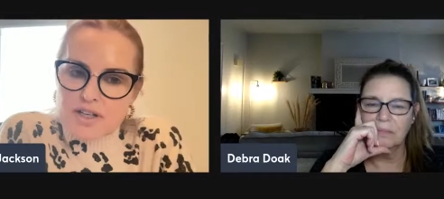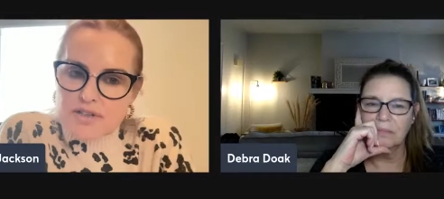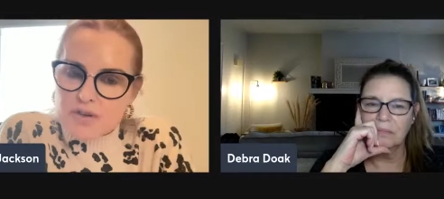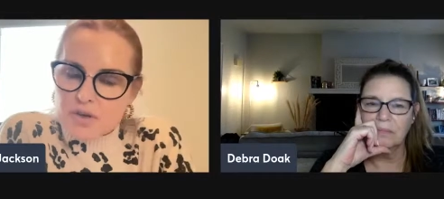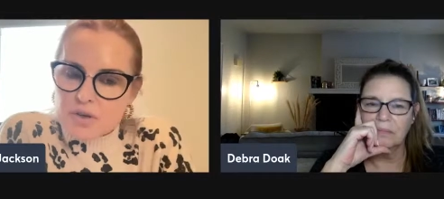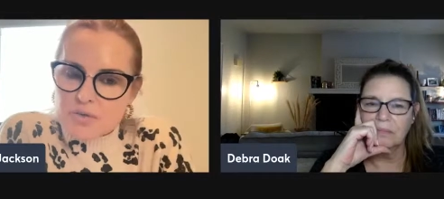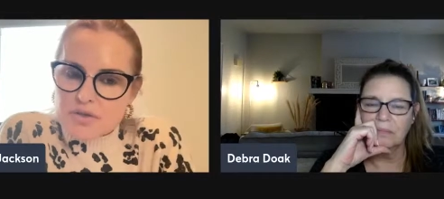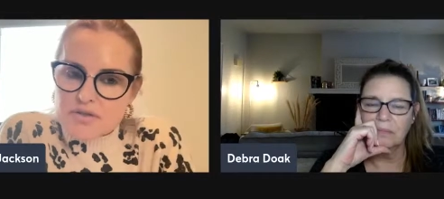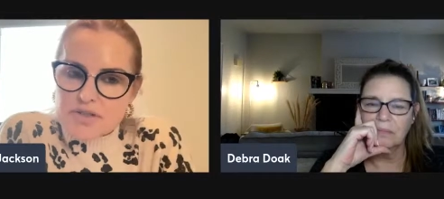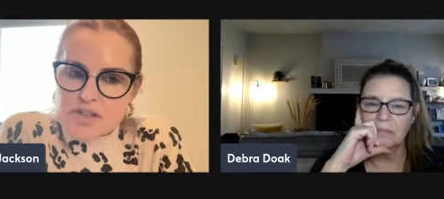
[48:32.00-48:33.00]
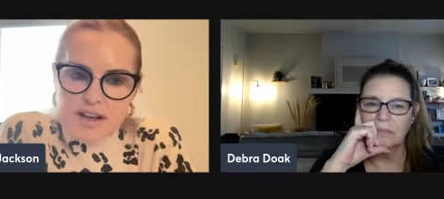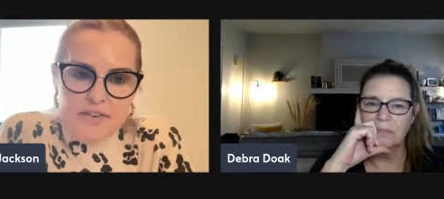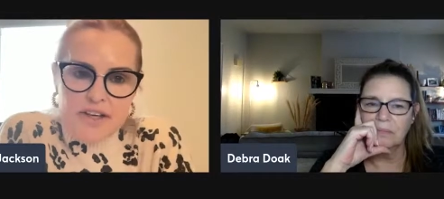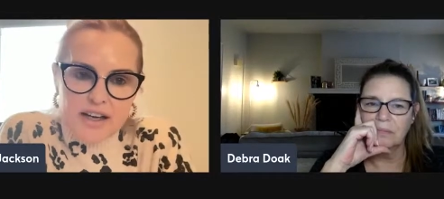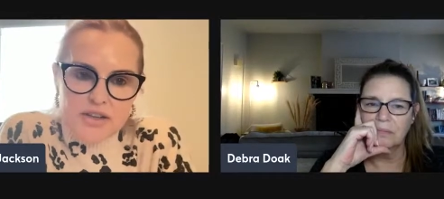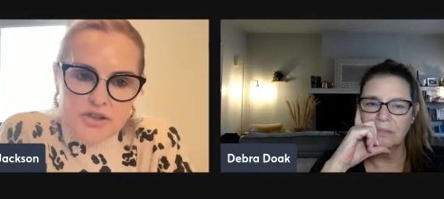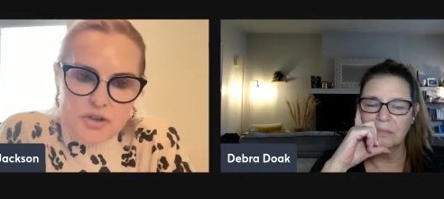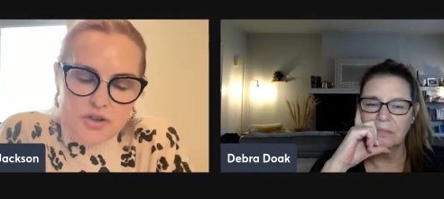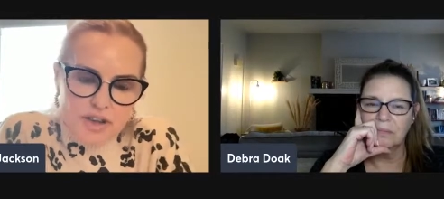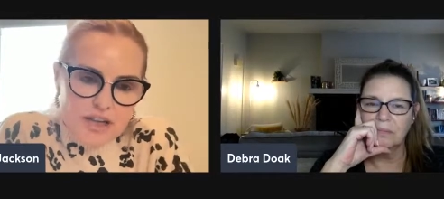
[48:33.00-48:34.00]
Speaker 1: difficult to navigate a journey
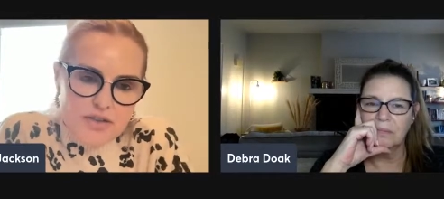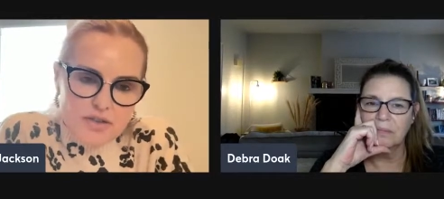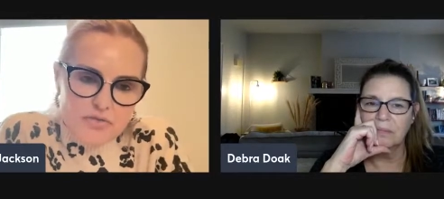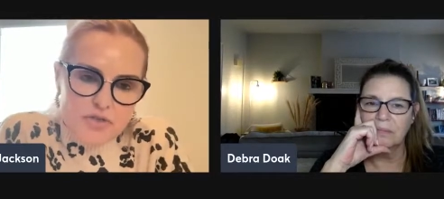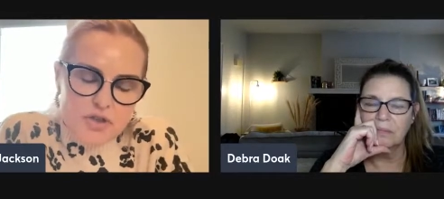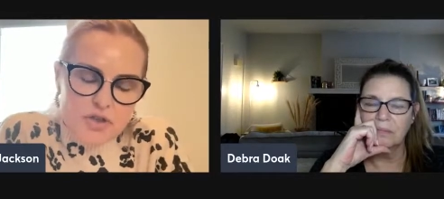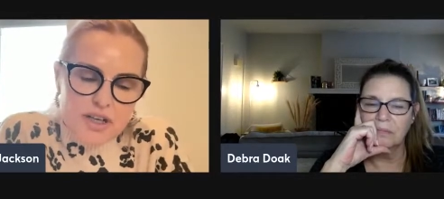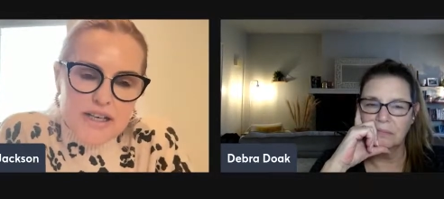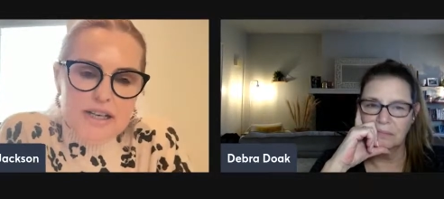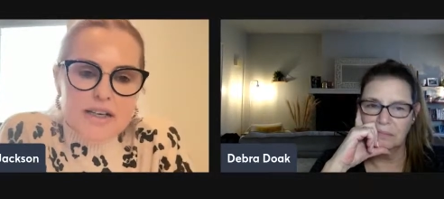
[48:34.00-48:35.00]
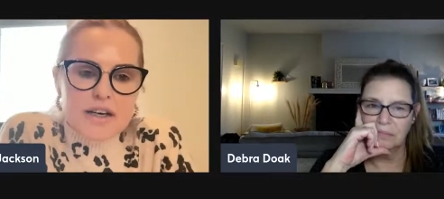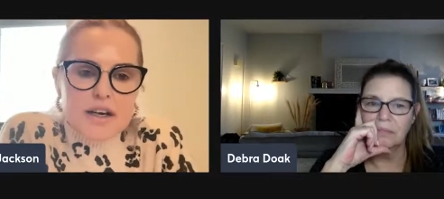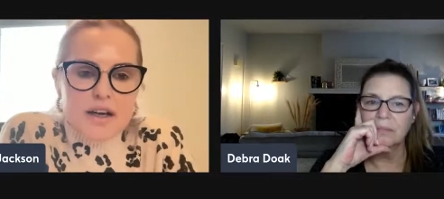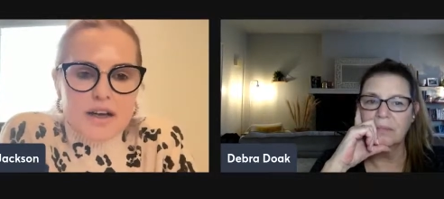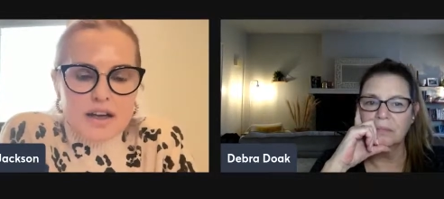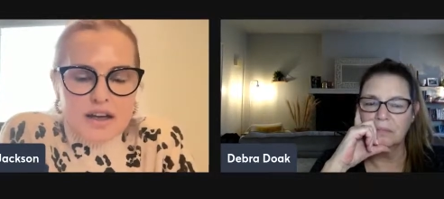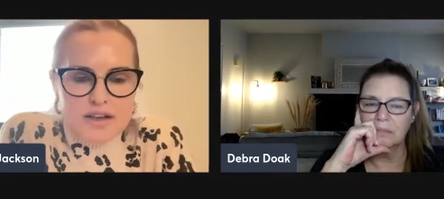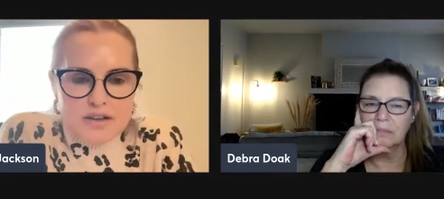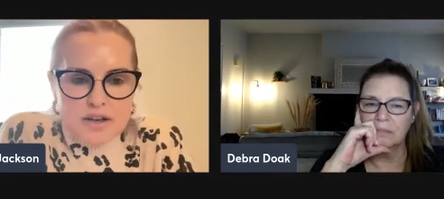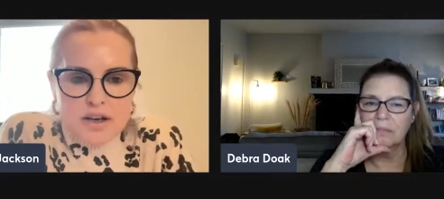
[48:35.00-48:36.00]
that sort of journey and
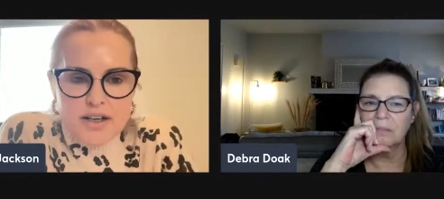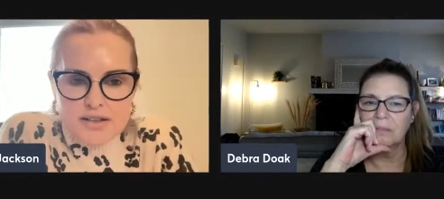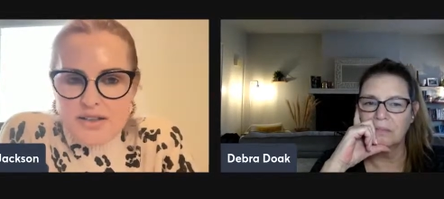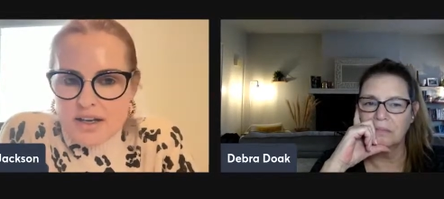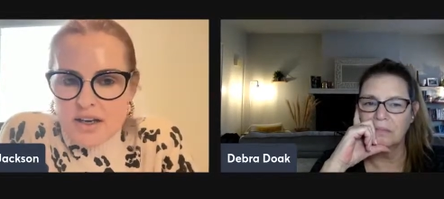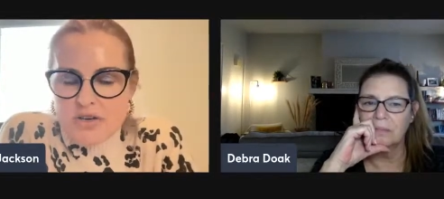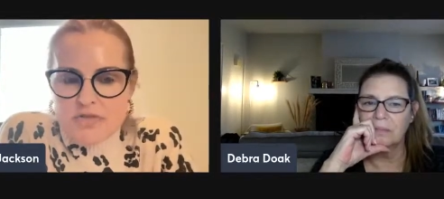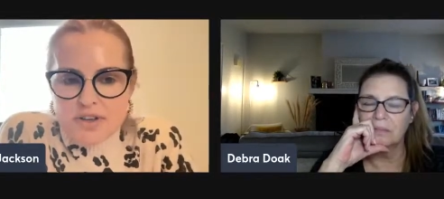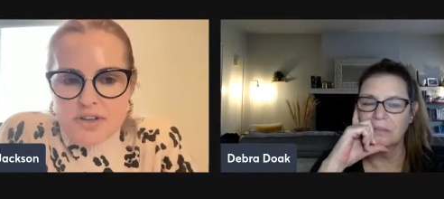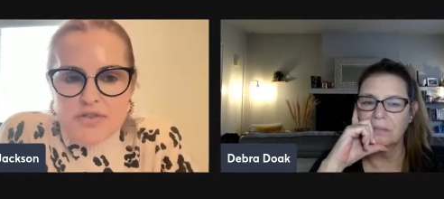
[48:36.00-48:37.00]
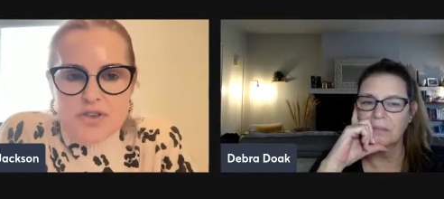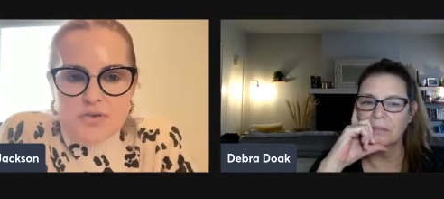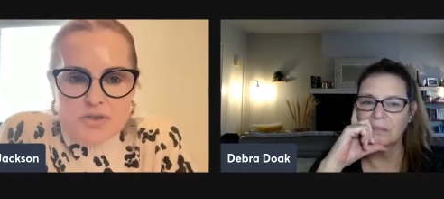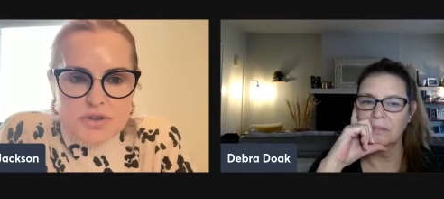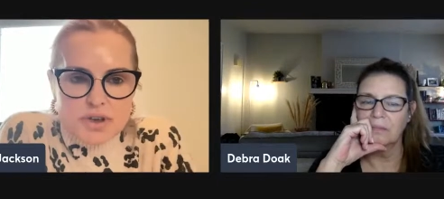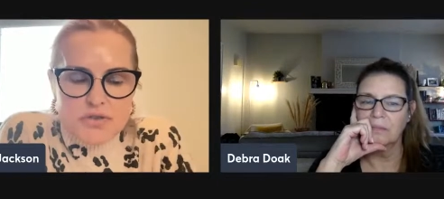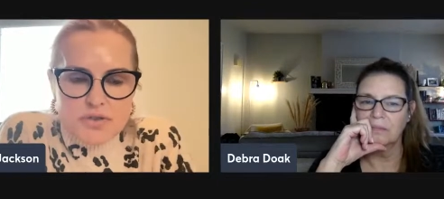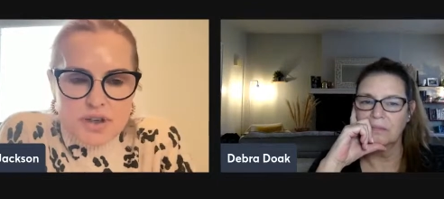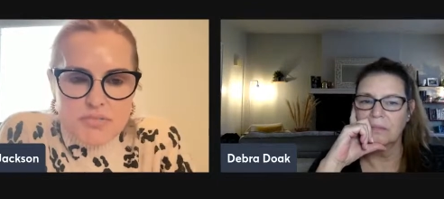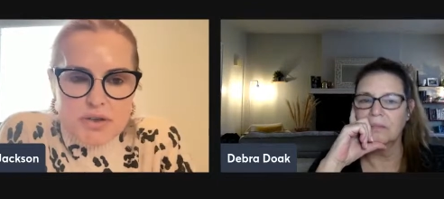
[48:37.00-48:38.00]
mm-hmm. i see a lot of individuals going through
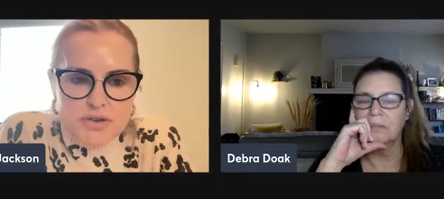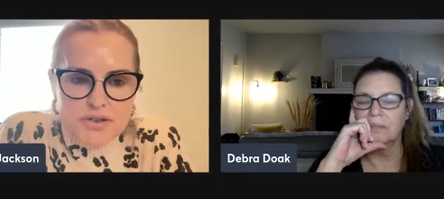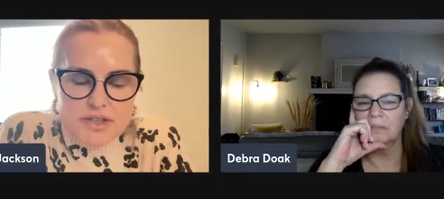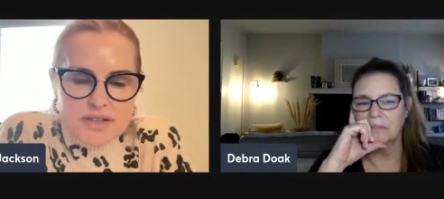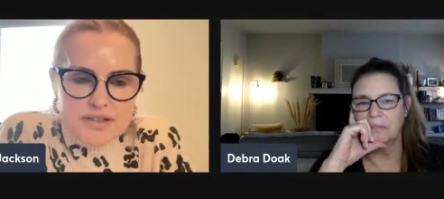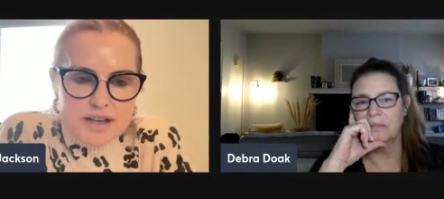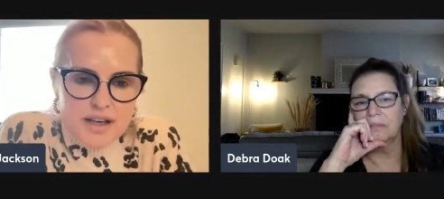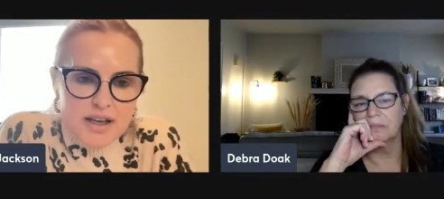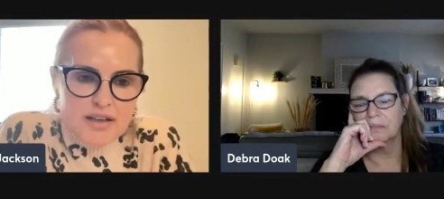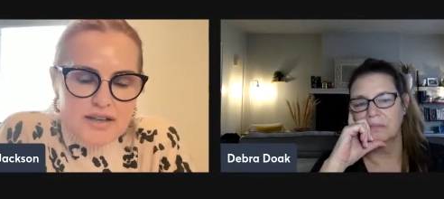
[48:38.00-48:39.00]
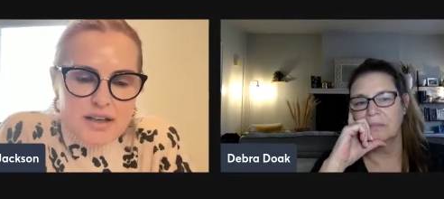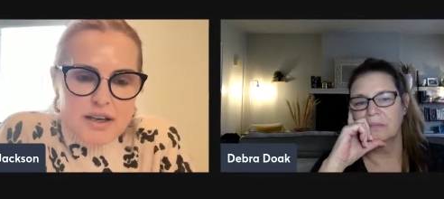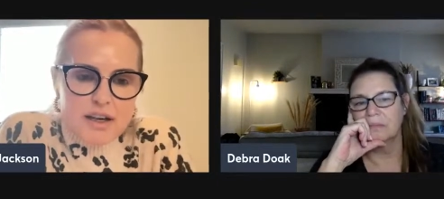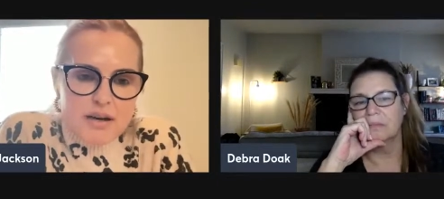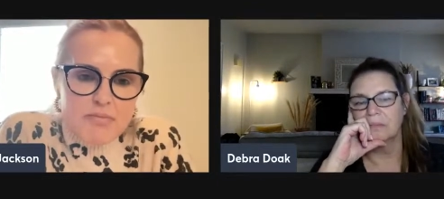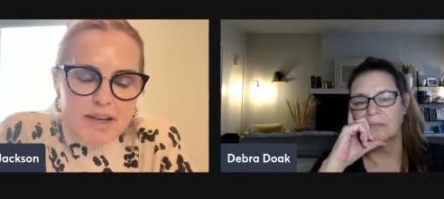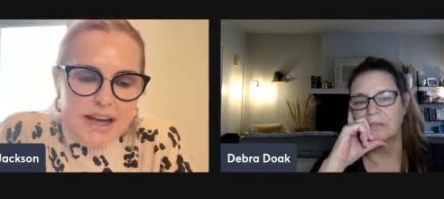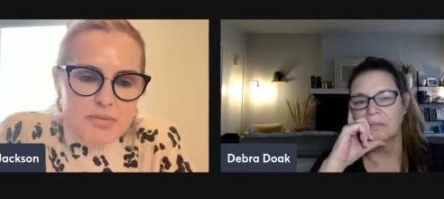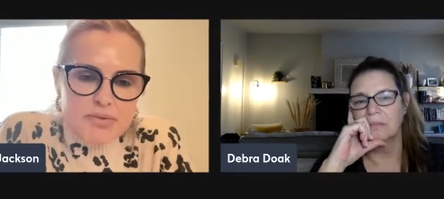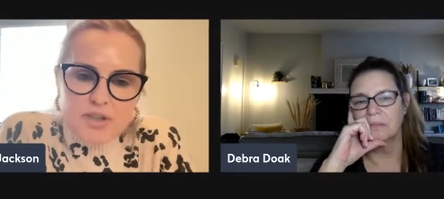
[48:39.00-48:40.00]
that process and being
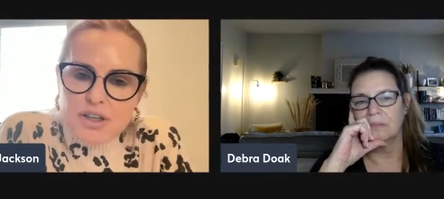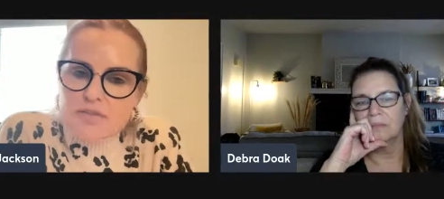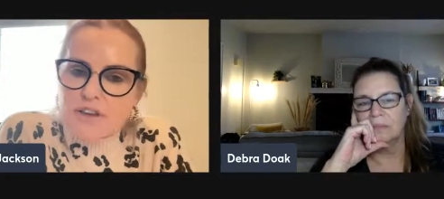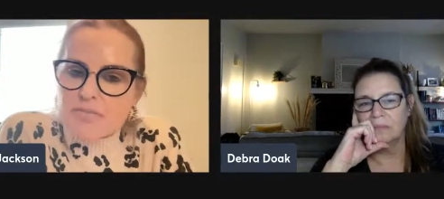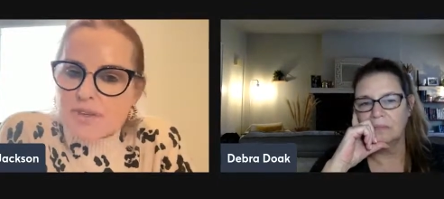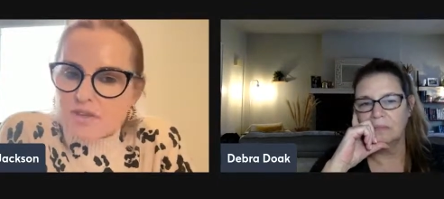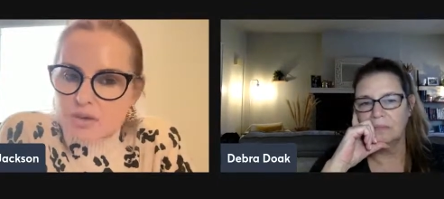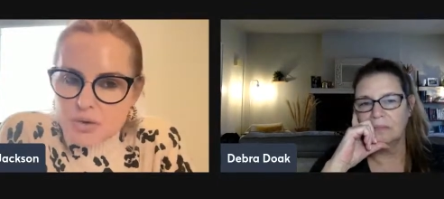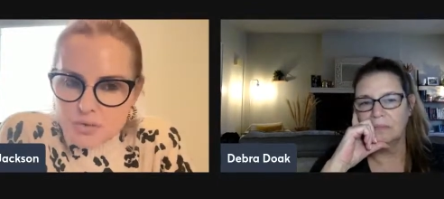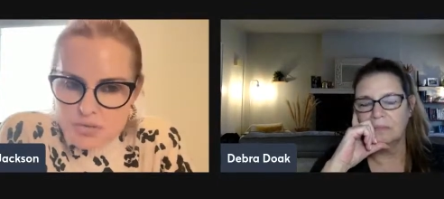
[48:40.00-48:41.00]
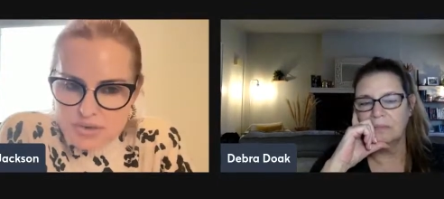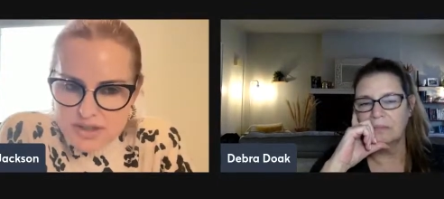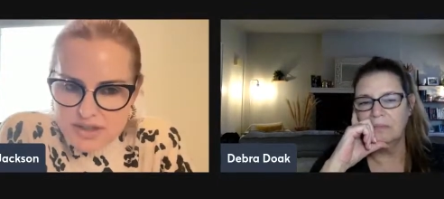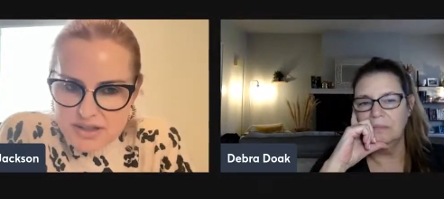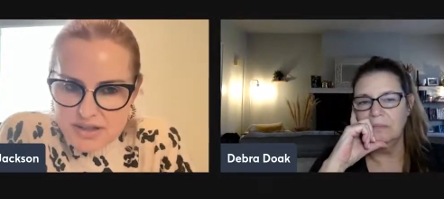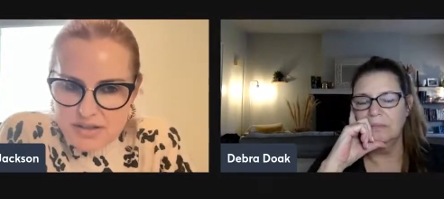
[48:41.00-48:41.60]
able to give them the tools